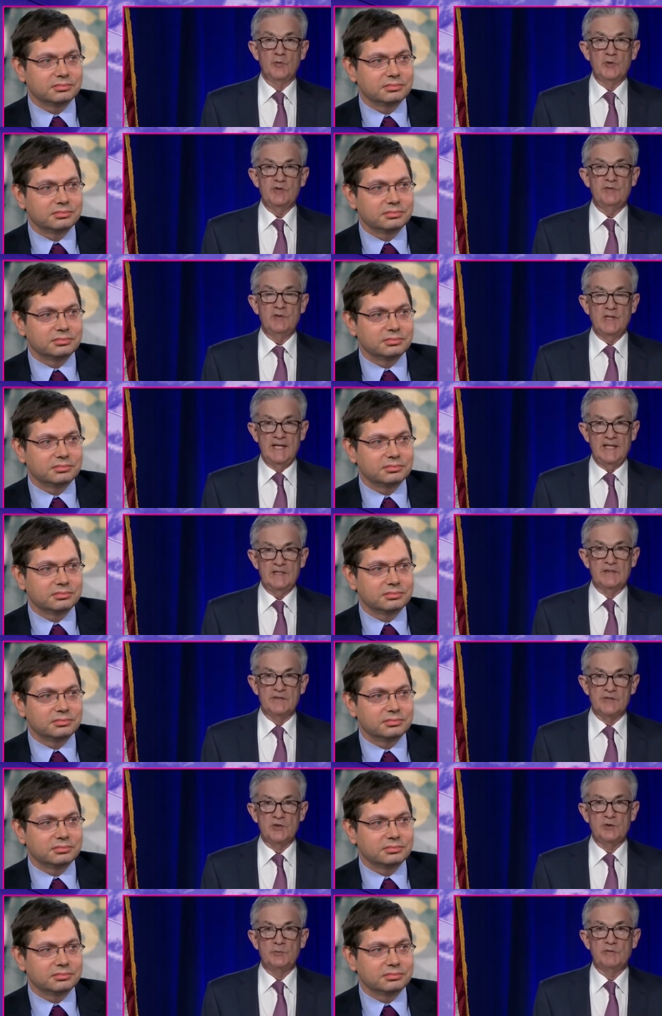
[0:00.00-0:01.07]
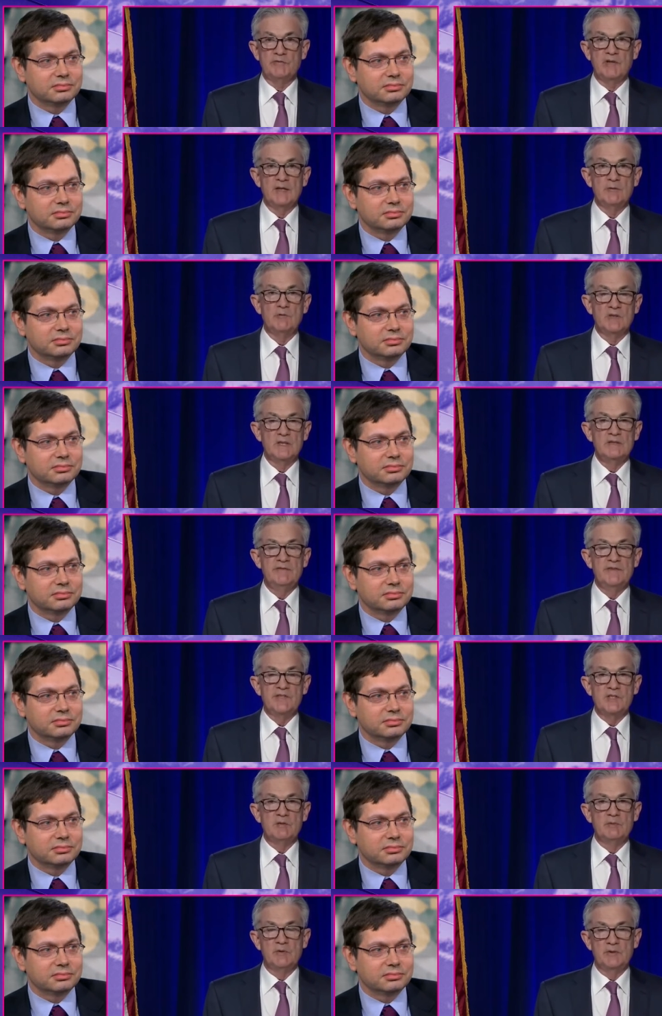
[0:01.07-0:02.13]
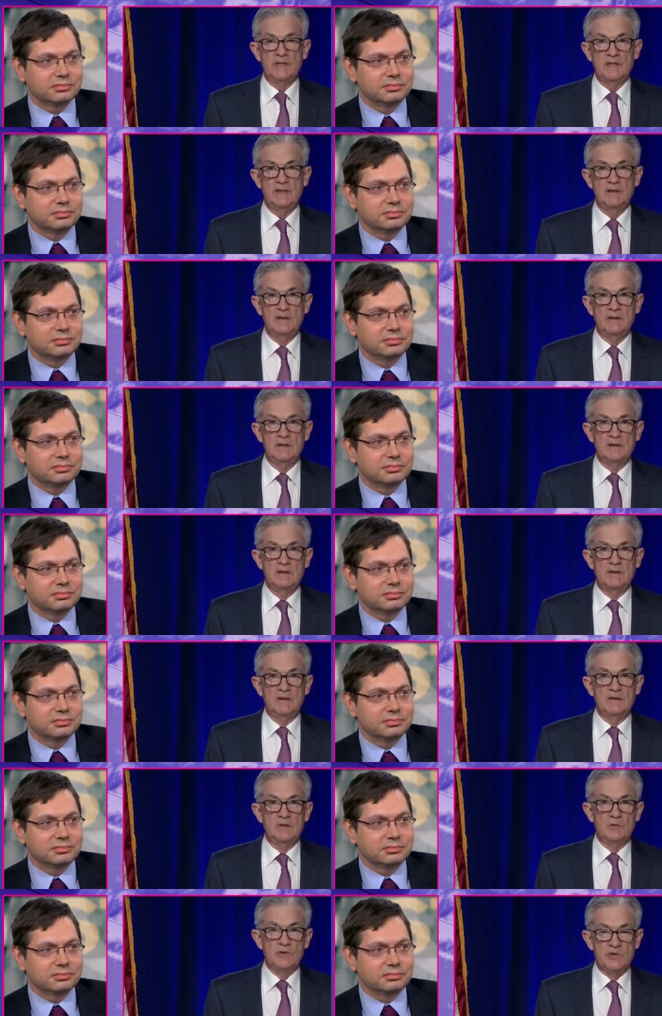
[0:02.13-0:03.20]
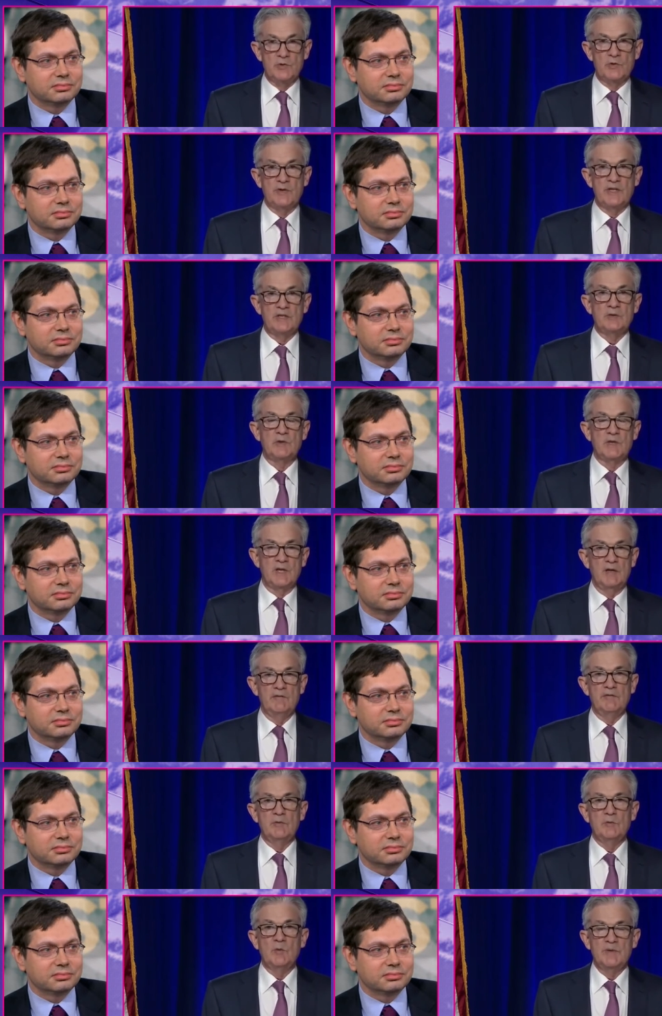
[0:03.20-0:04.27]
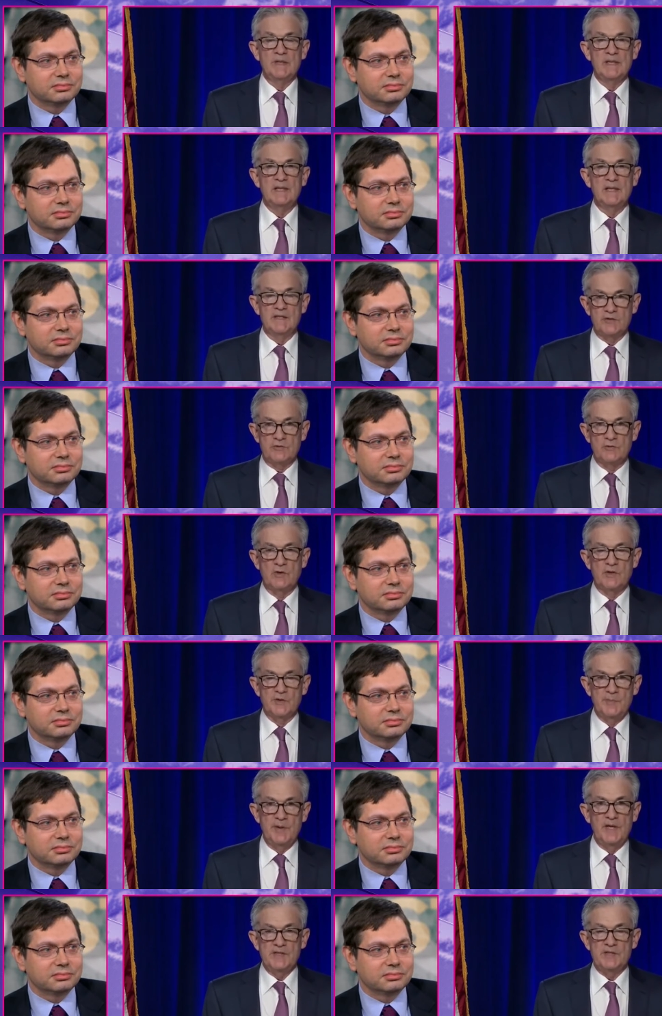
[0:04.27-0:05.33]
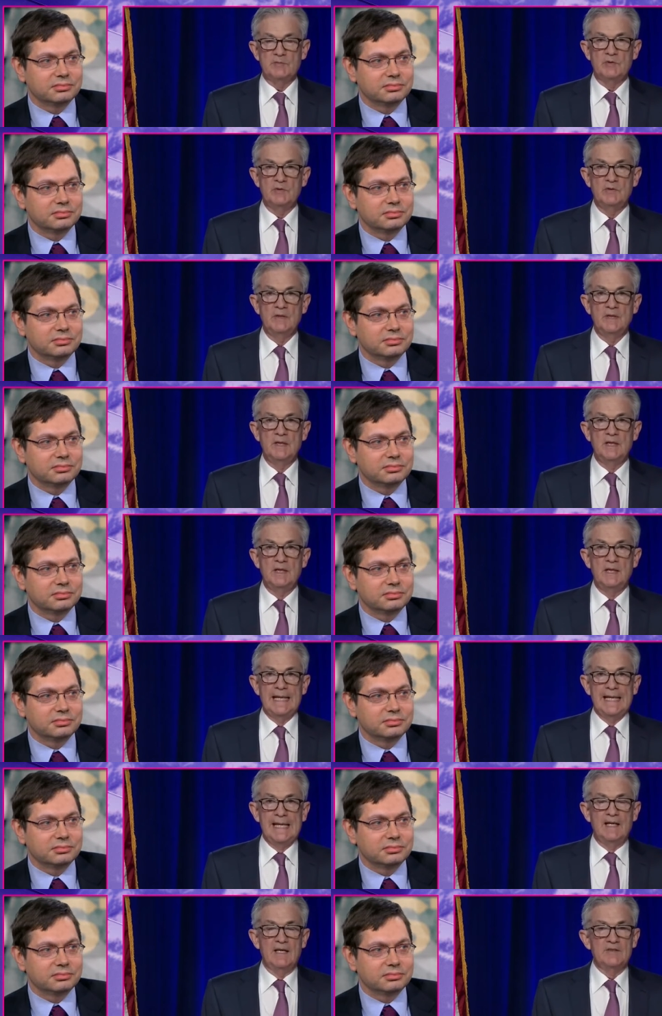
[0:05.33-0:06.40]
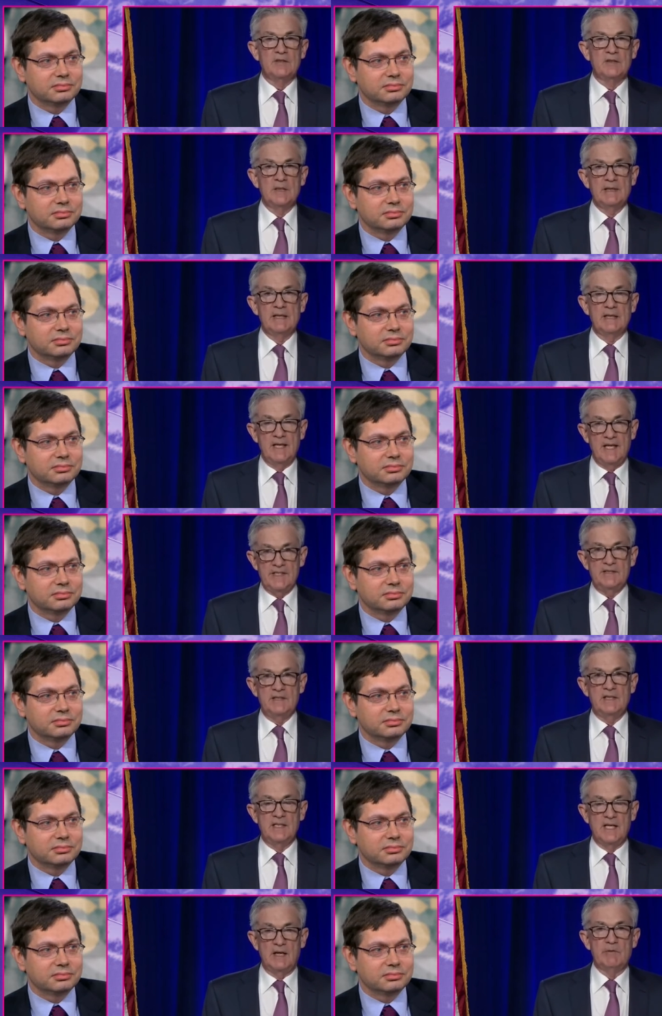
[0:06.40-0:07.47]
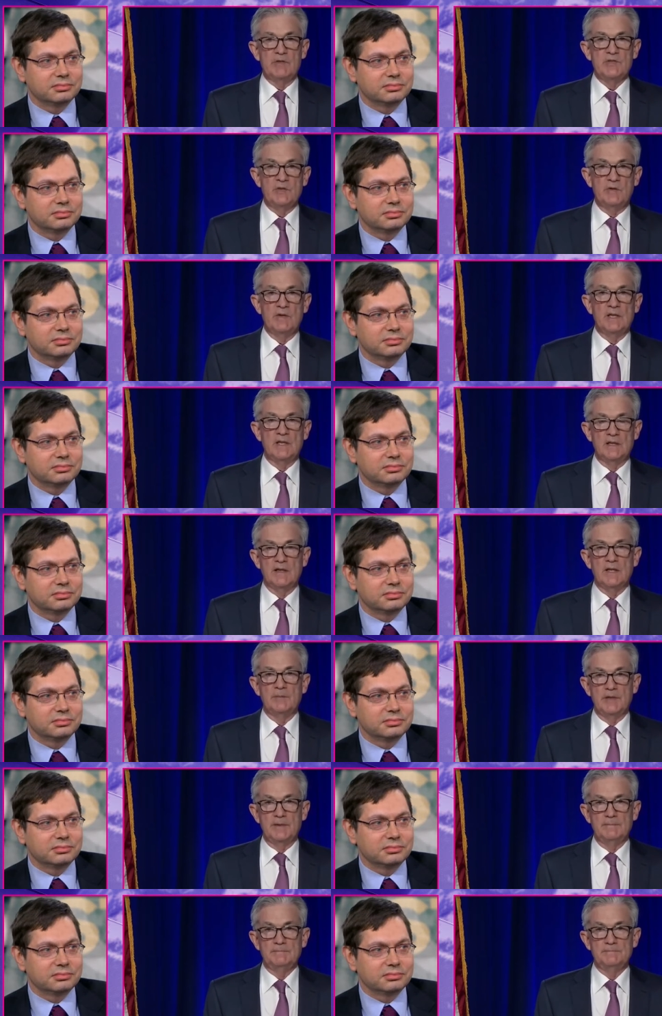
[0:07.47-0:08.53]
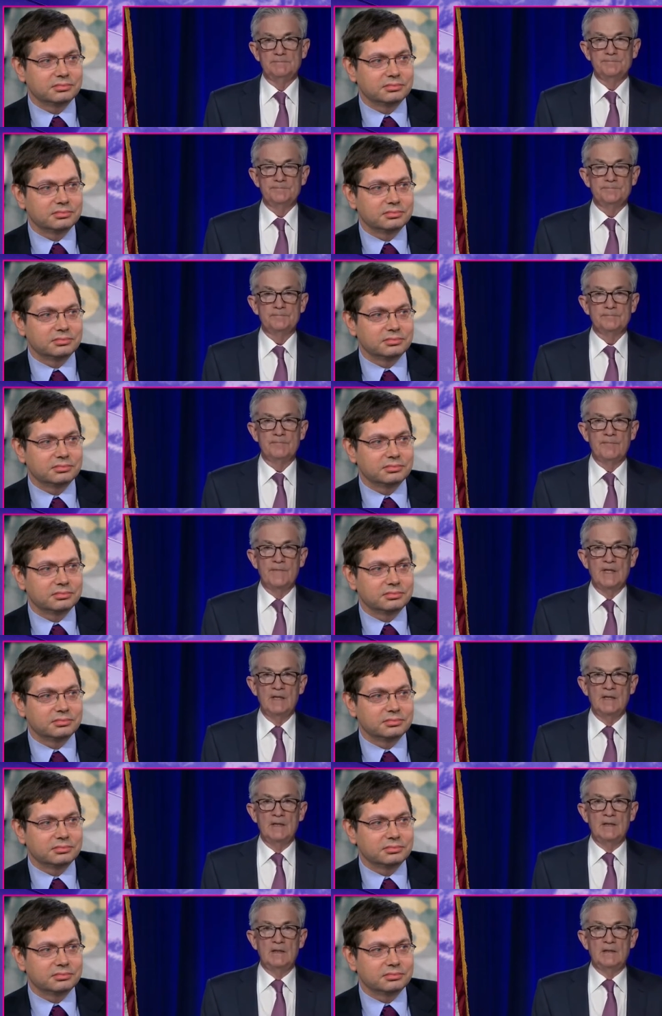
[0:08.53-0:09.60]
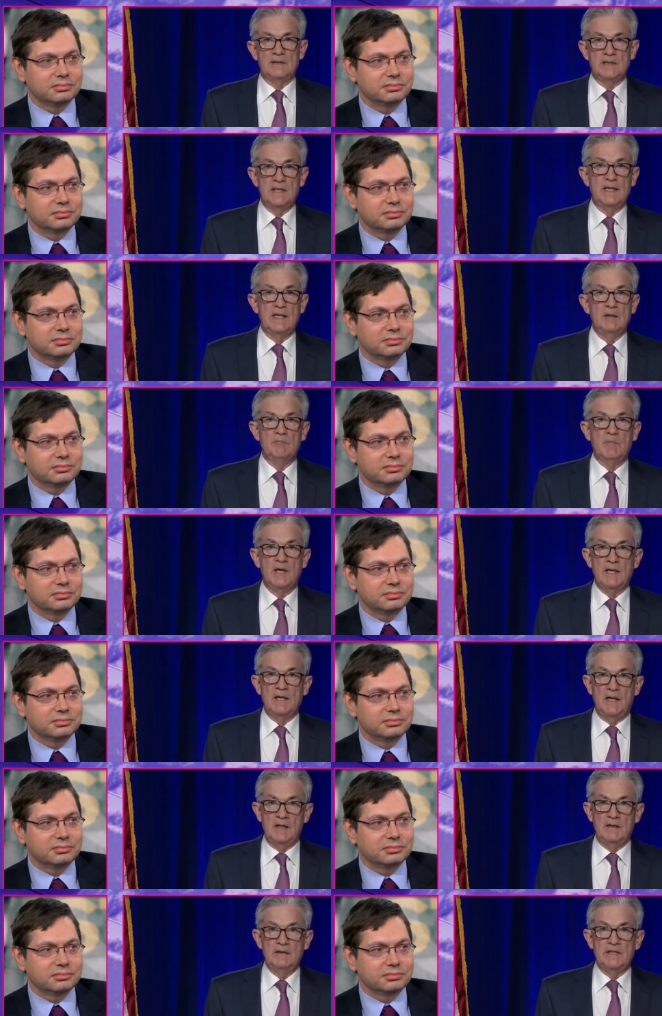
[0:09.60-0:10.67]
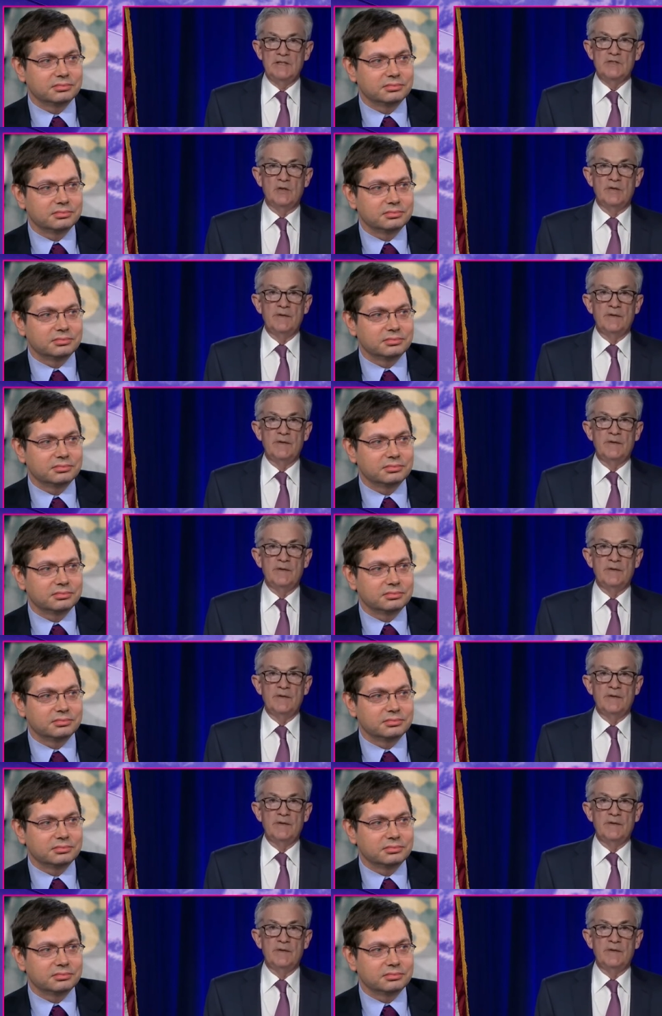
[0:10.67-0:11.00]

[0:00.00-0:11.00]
Speaker 1: I, I, don't think there's going to be much different from what they've said in recent uh, speeches. You know, Powell at the FOMC press conference and and um, uh, Treasury Secretary Yellen